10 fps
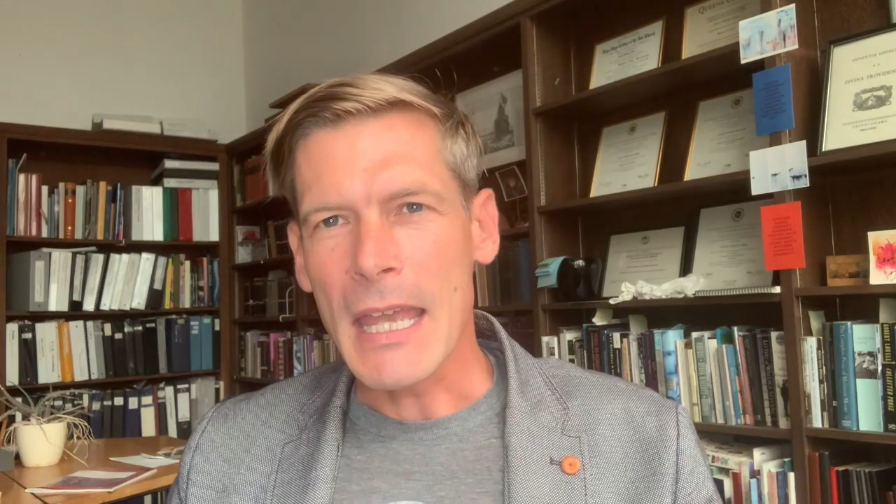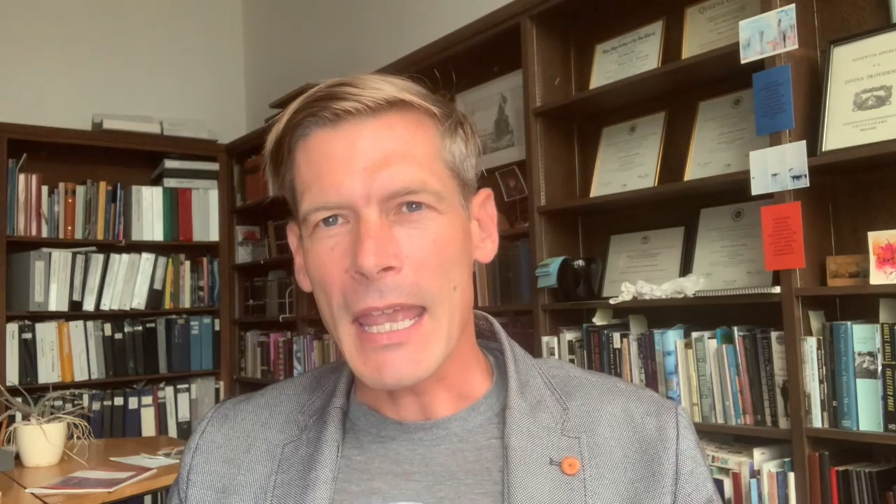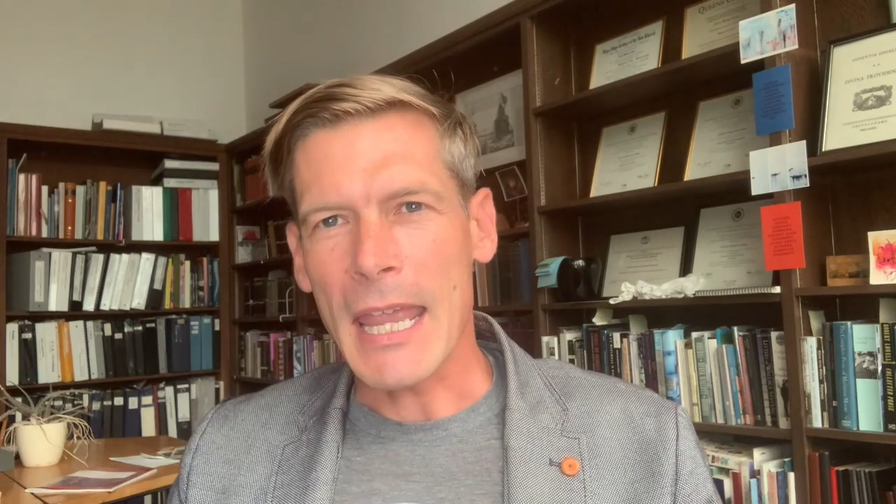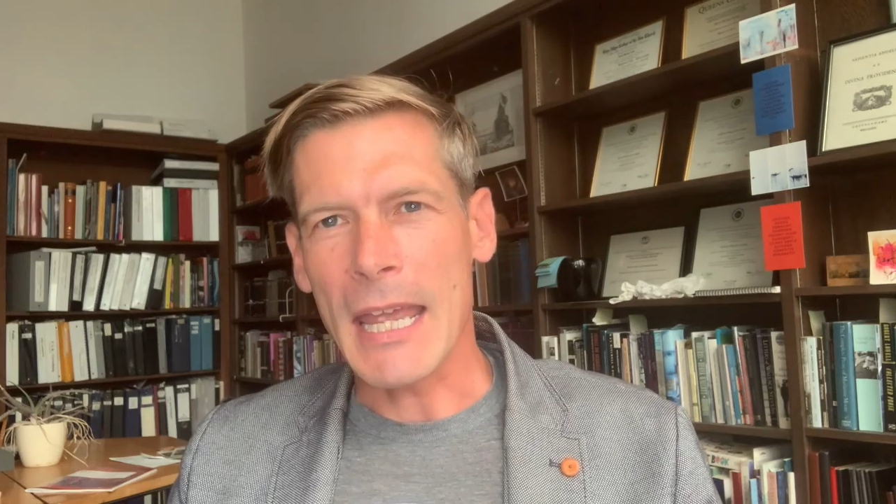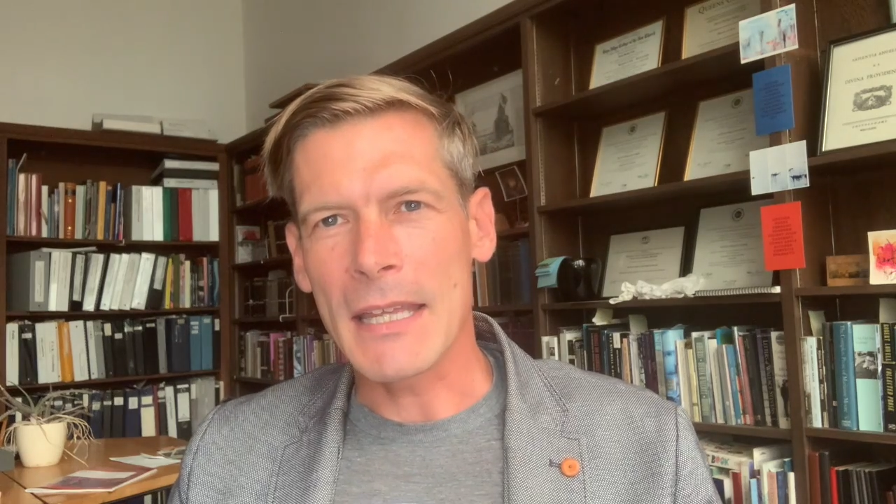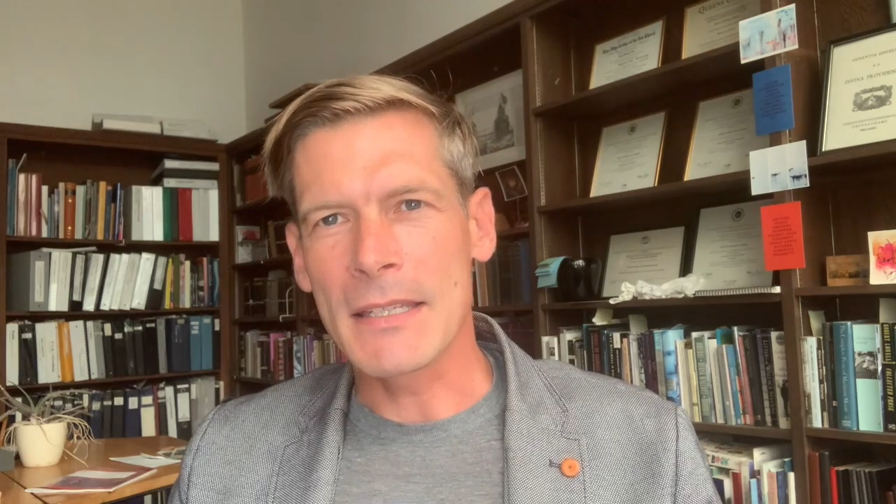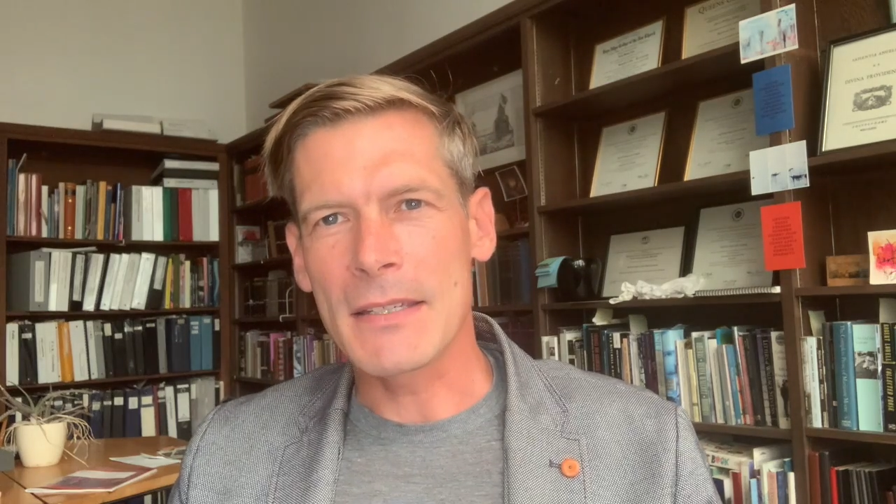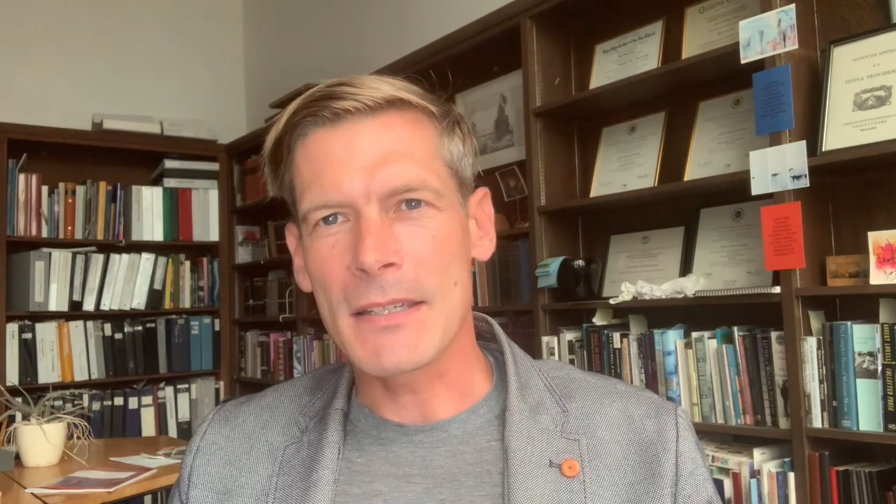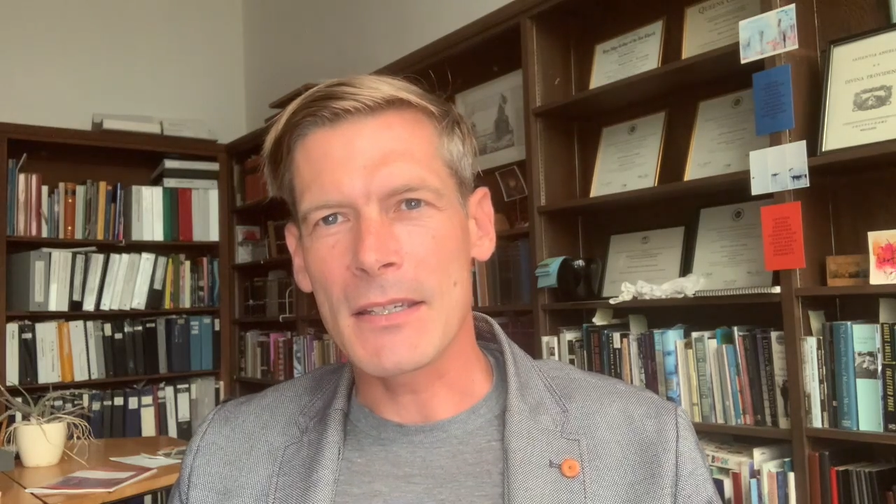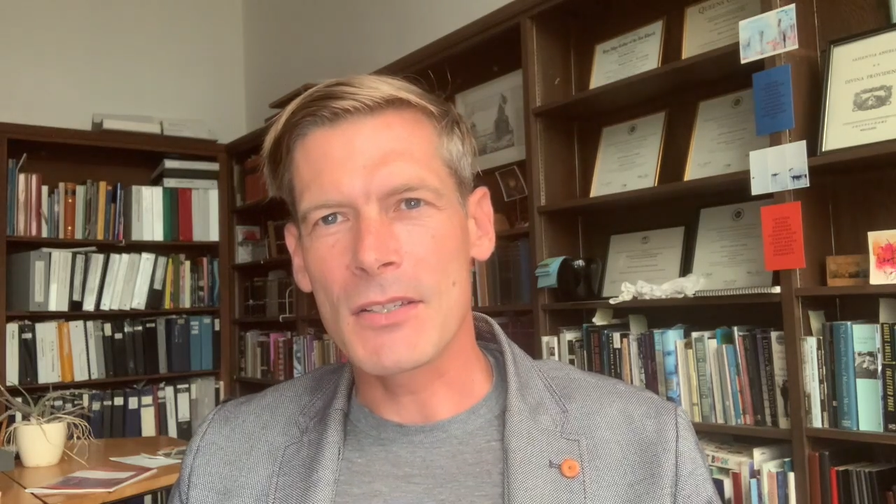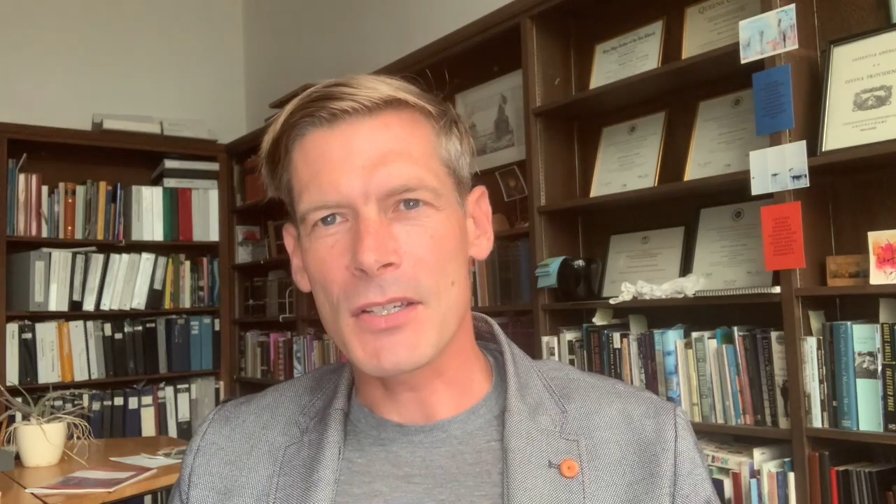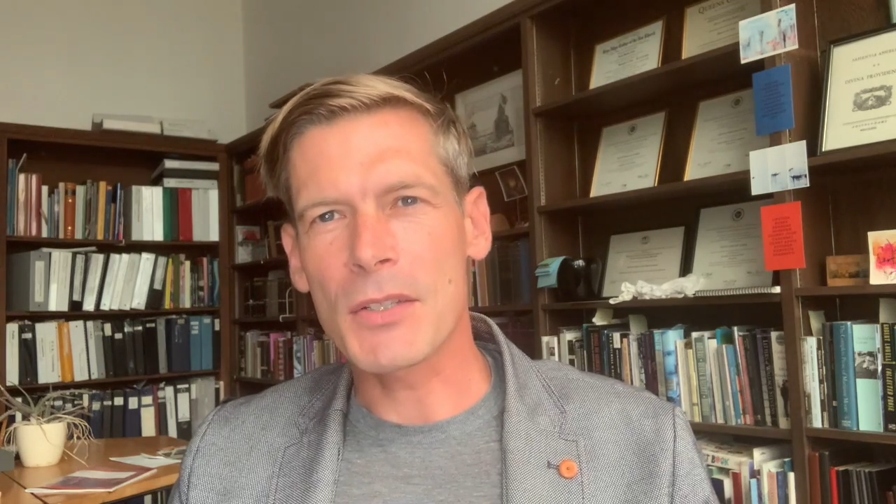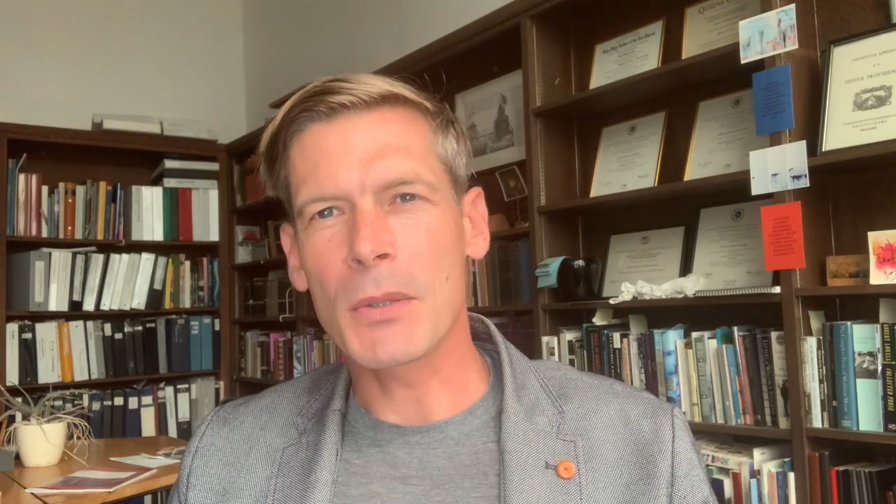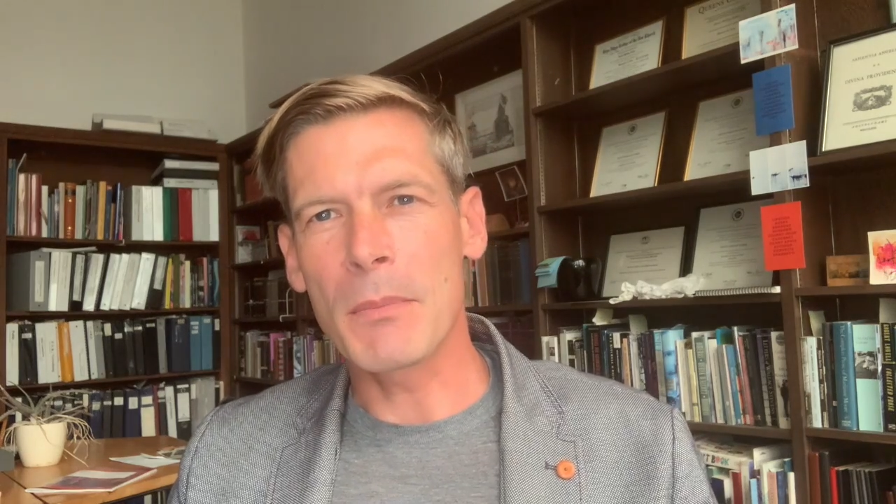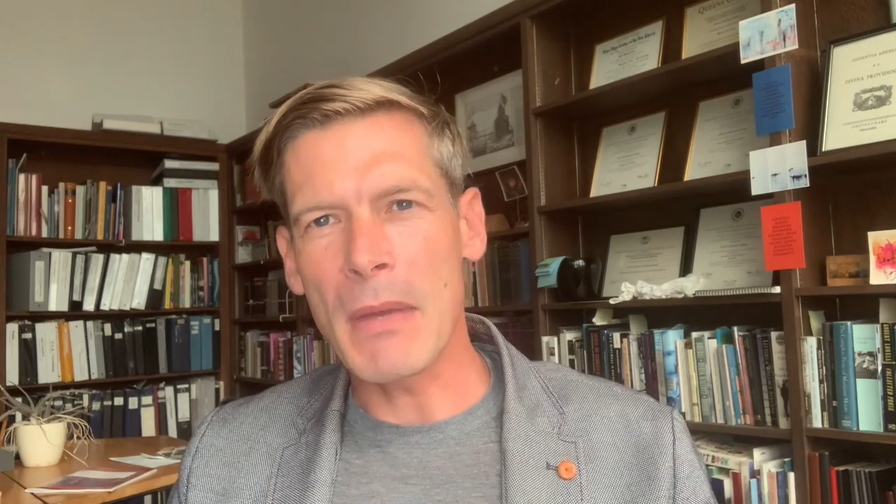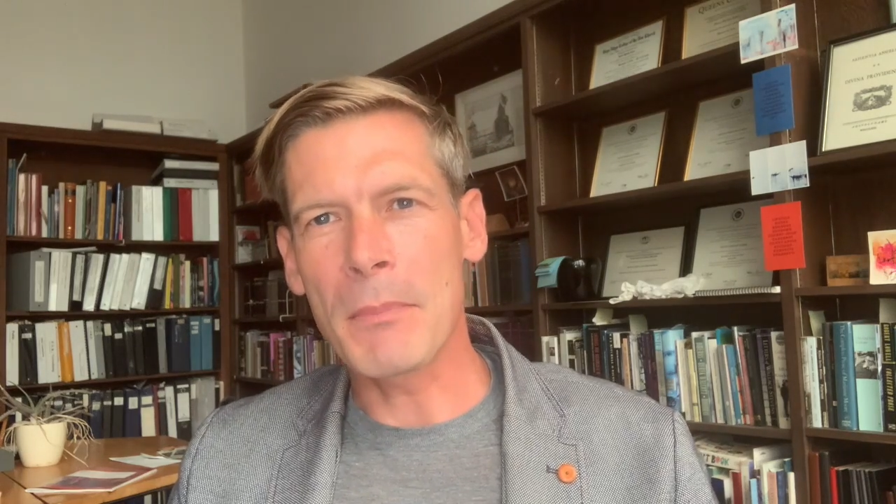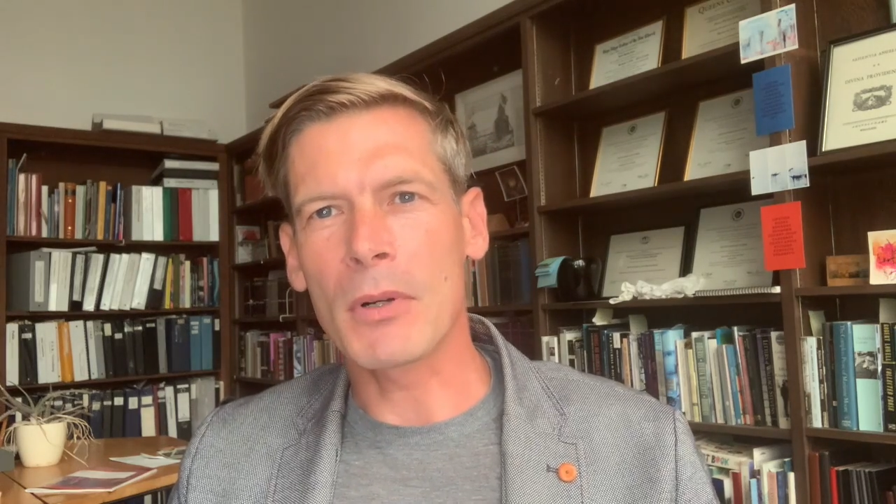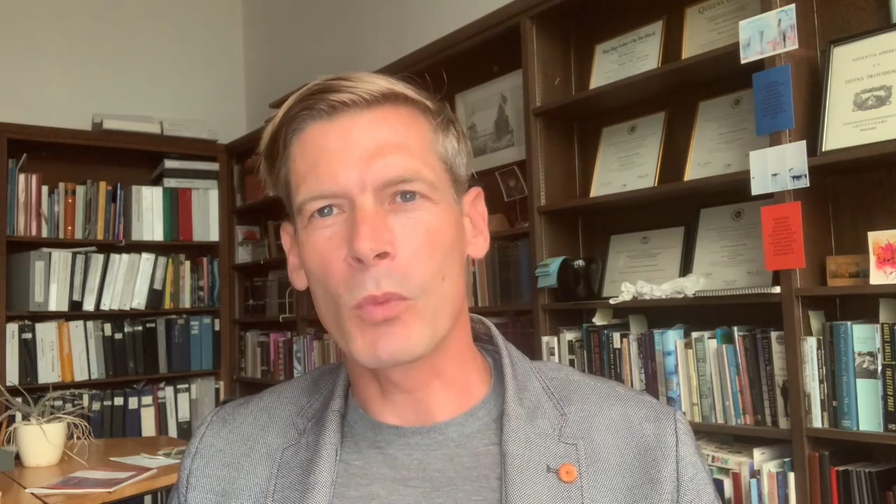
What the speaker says: And just to remember,